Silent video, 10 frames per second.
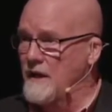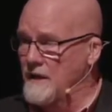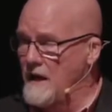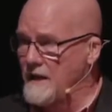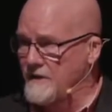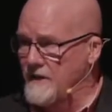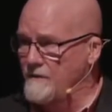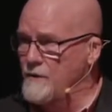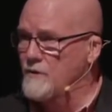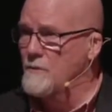God has
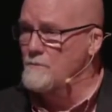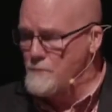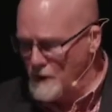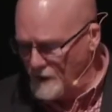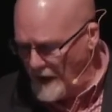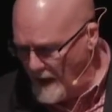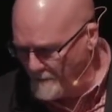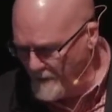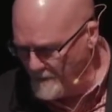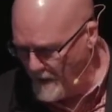given you to build
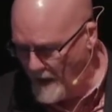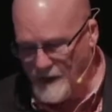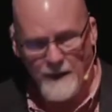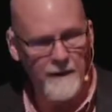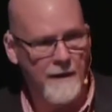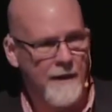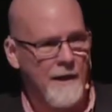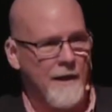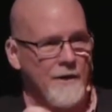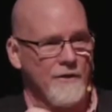up the
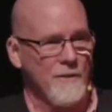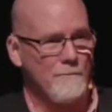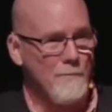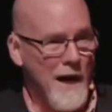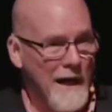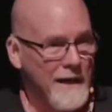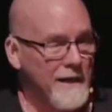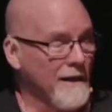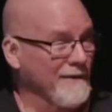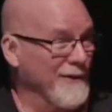
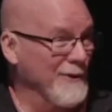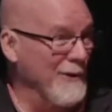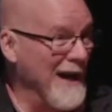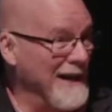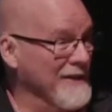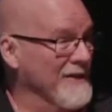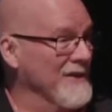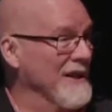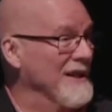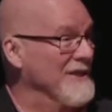body of
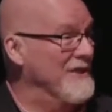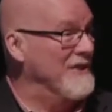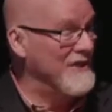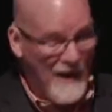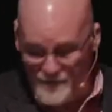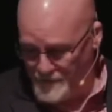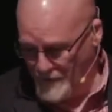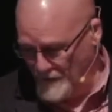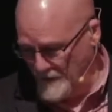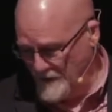Christ
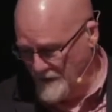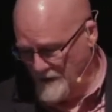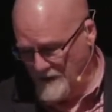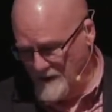suffers.